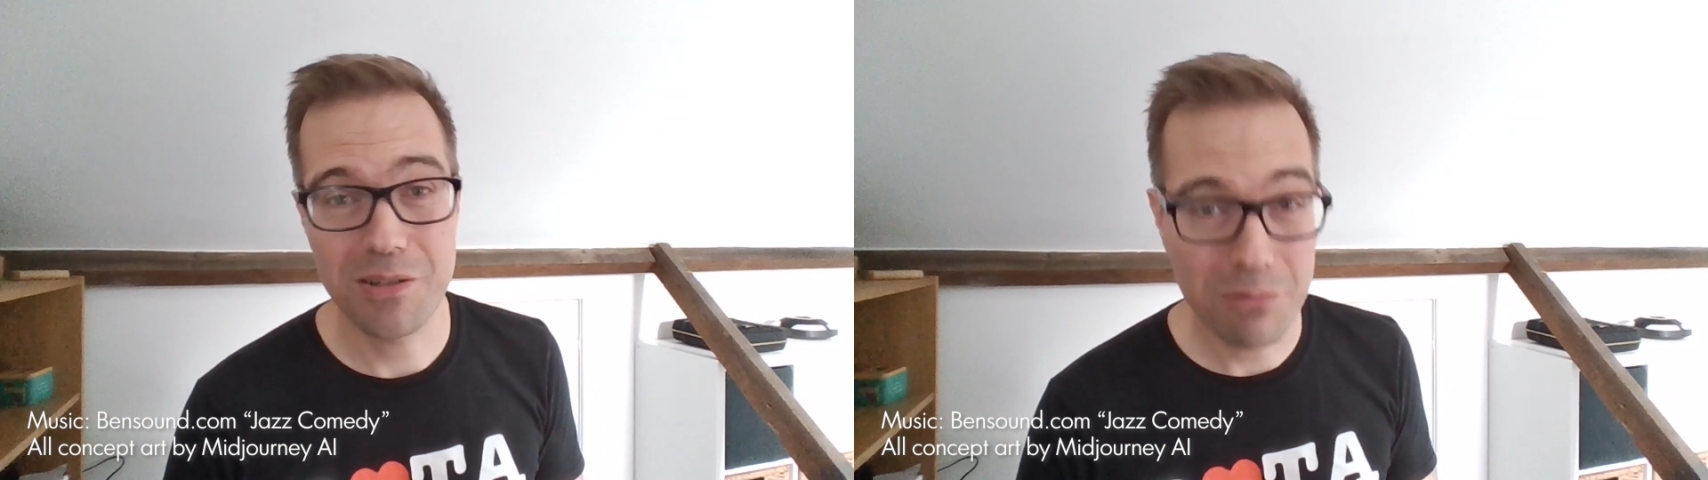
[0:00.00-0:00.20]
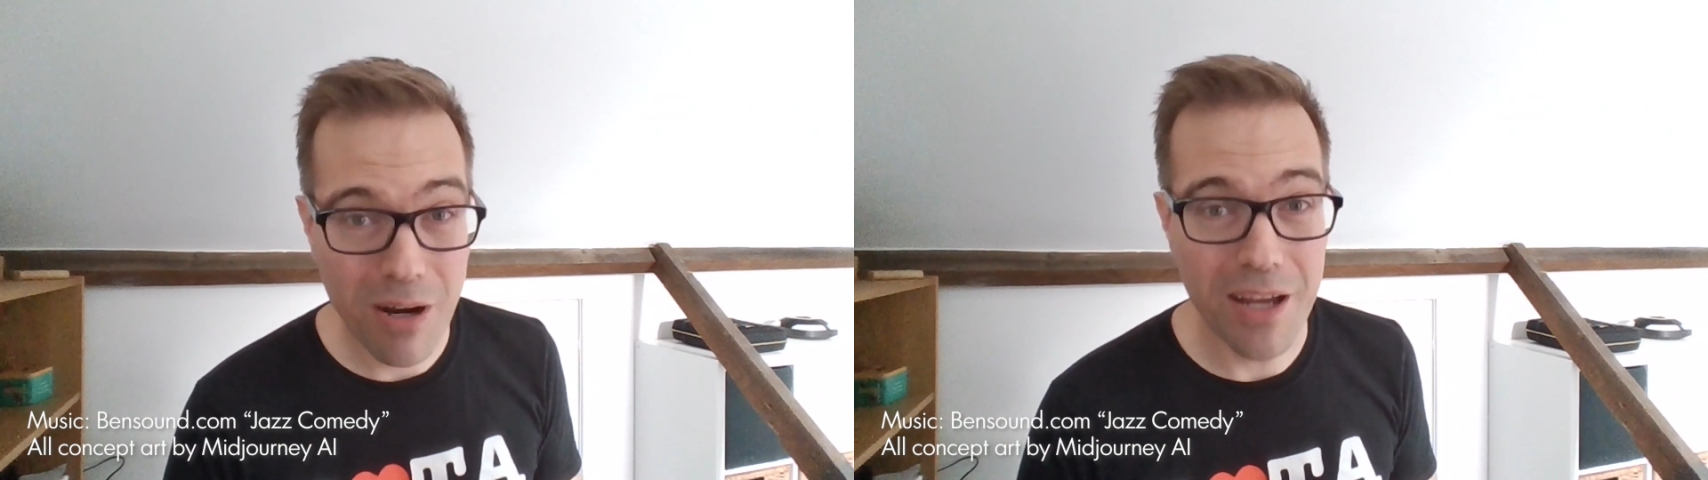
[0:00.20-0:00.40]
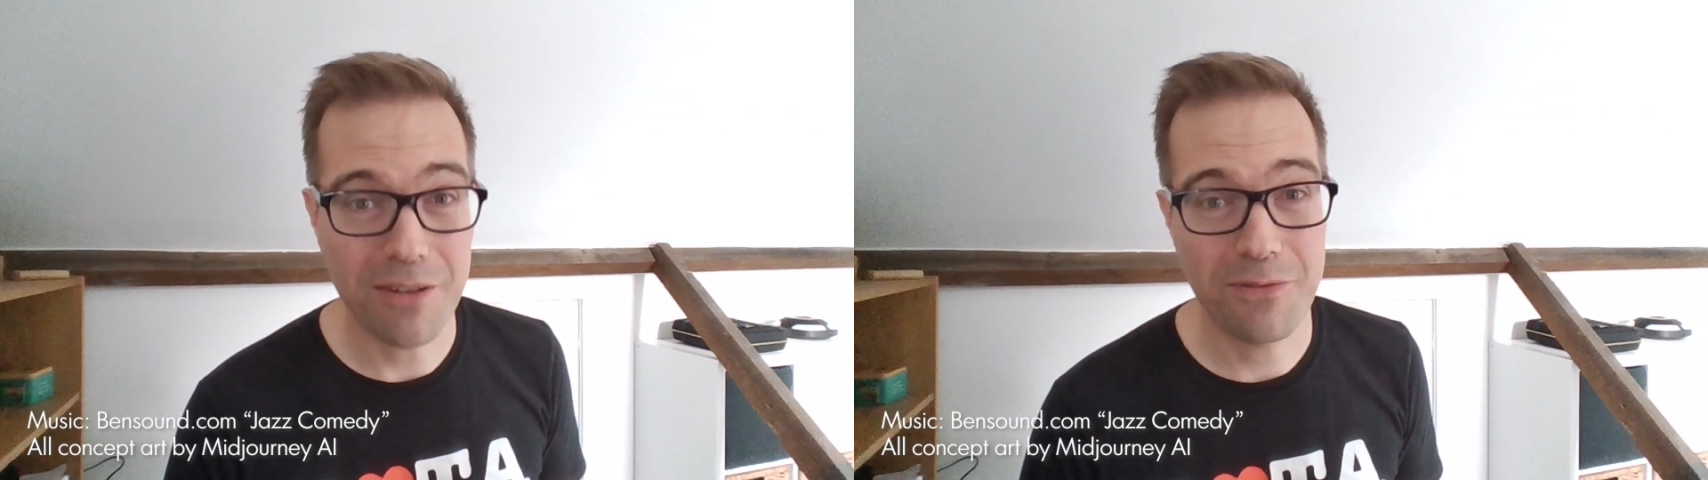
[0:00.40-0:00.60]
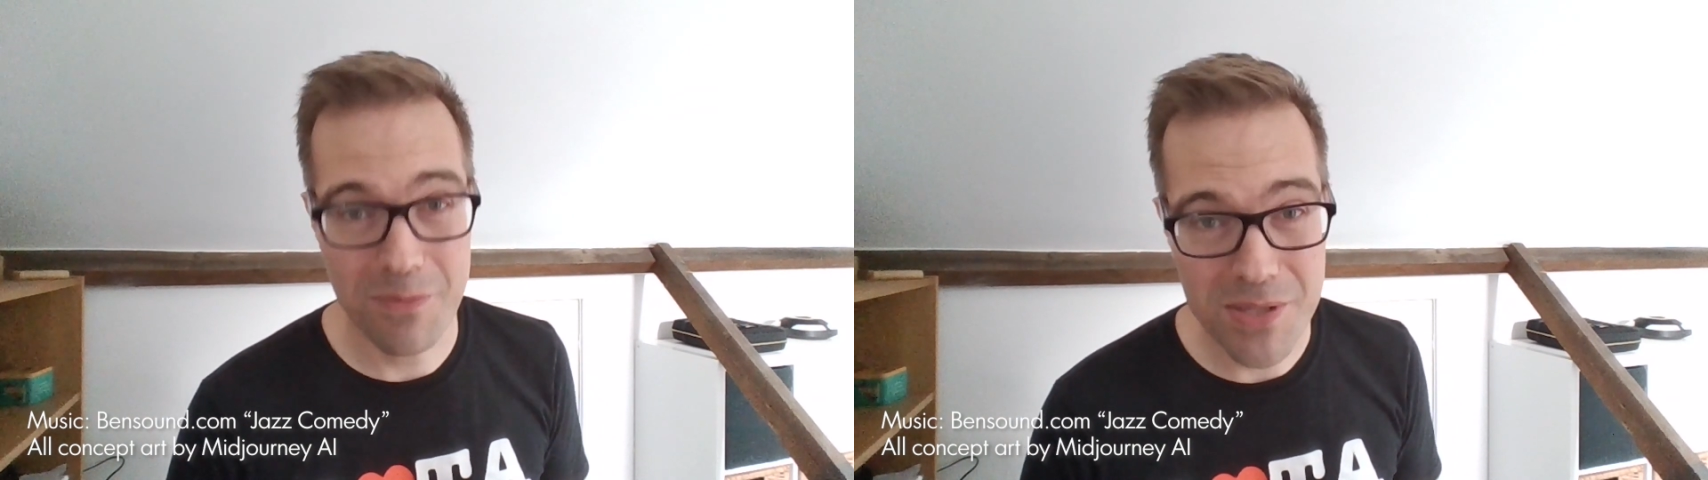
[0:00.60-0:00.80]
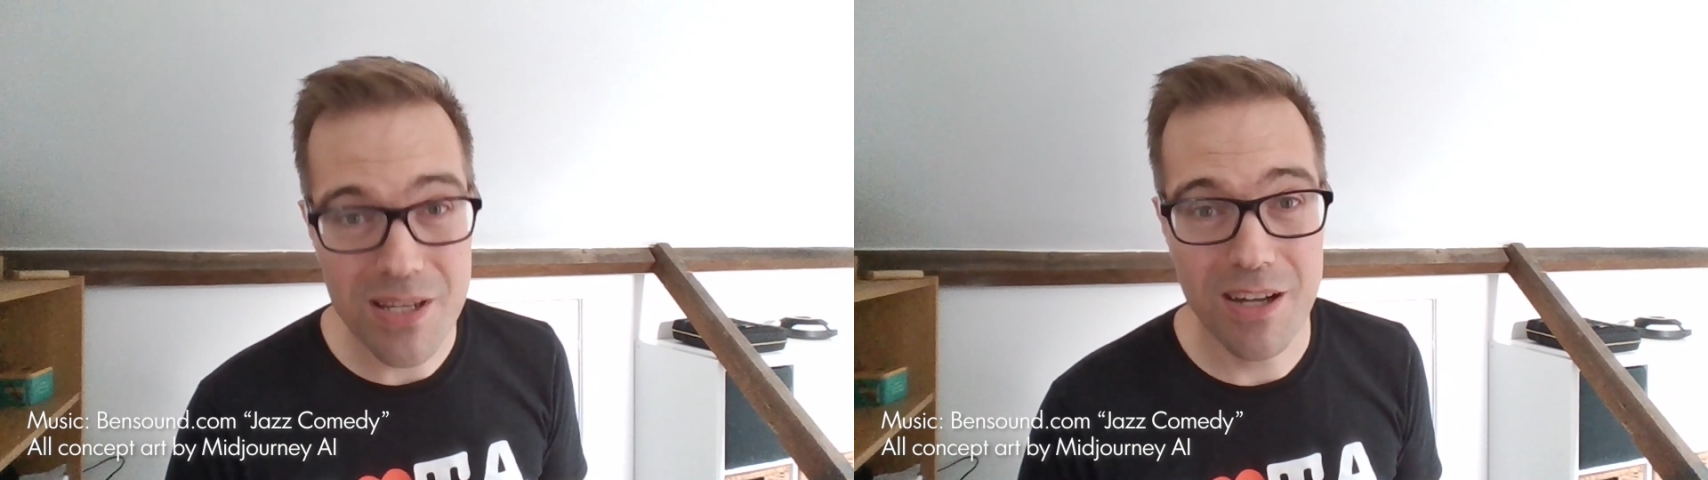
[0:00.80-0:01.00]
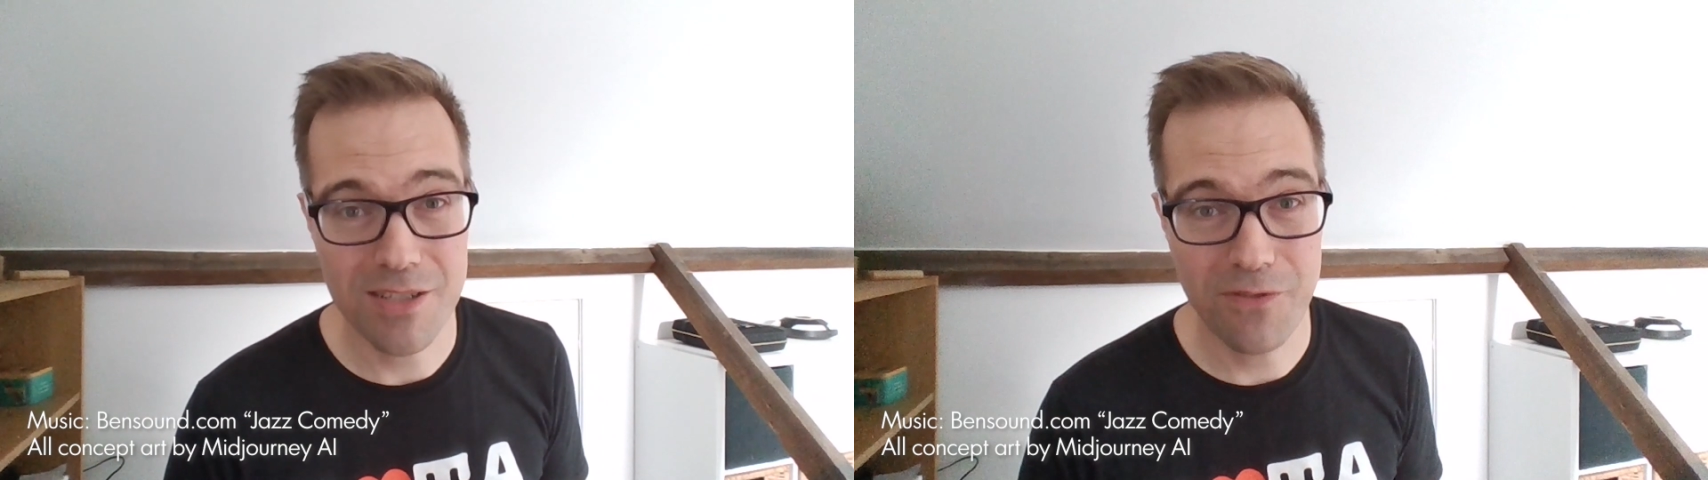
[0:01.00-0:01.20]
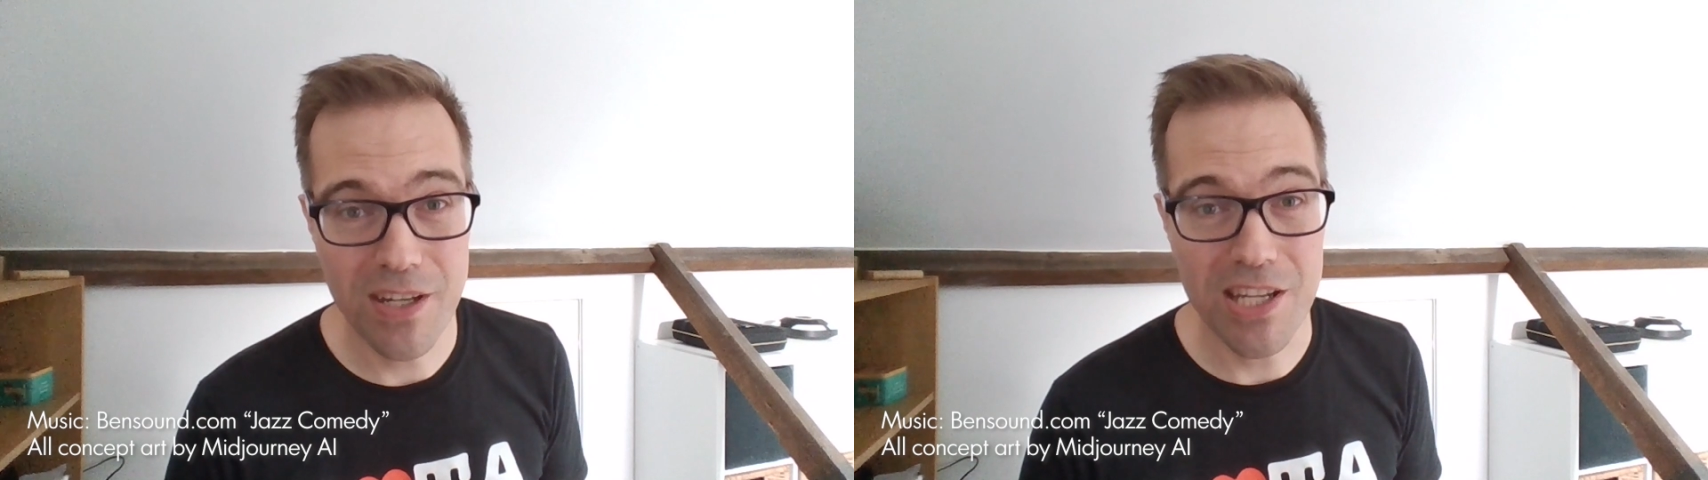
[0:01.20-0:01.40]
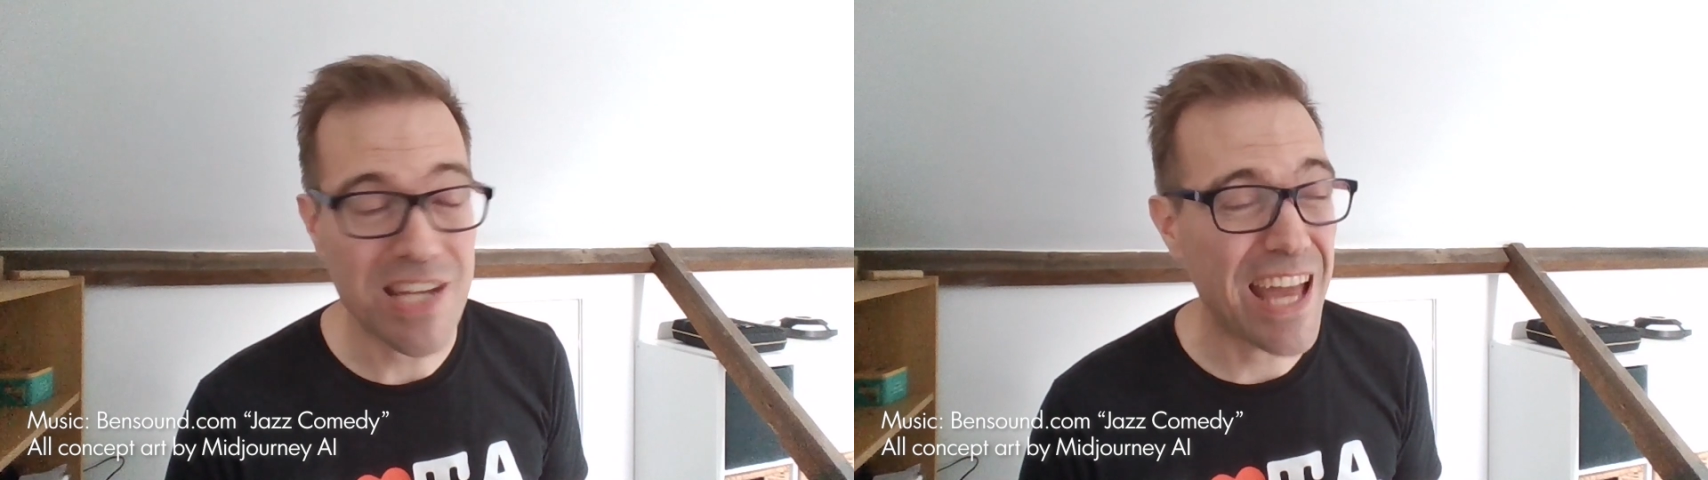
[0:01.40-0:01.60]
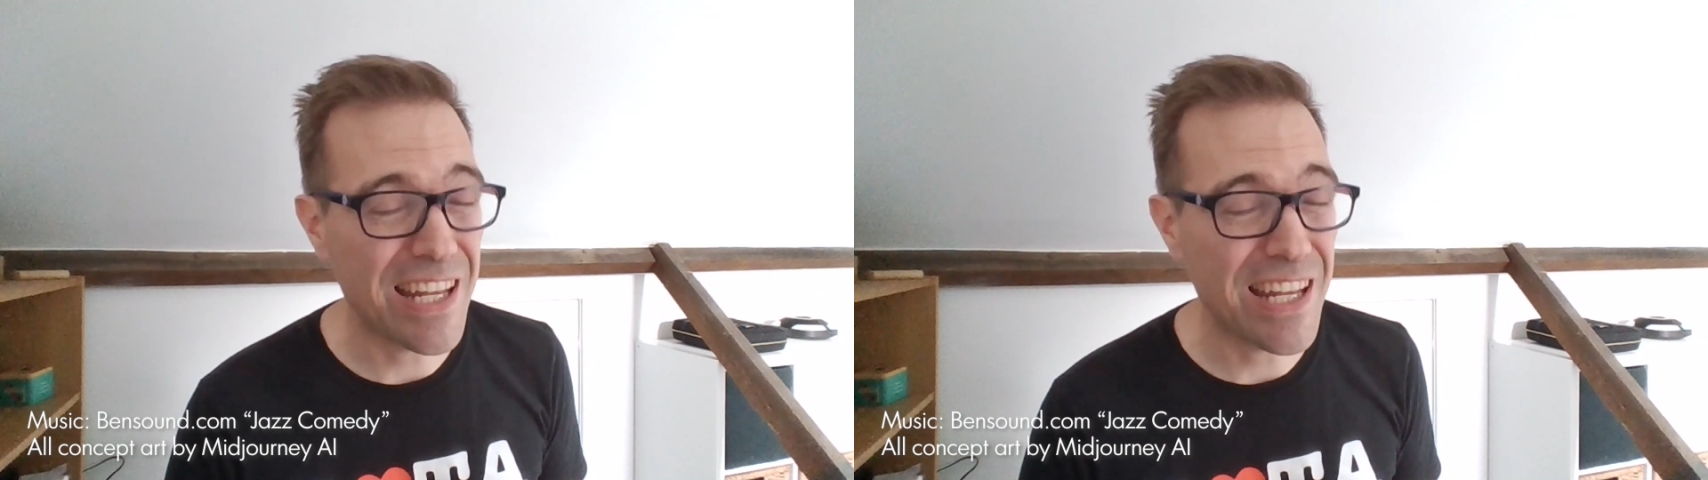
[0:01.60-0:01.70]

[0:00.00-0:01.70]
to write from start to finish.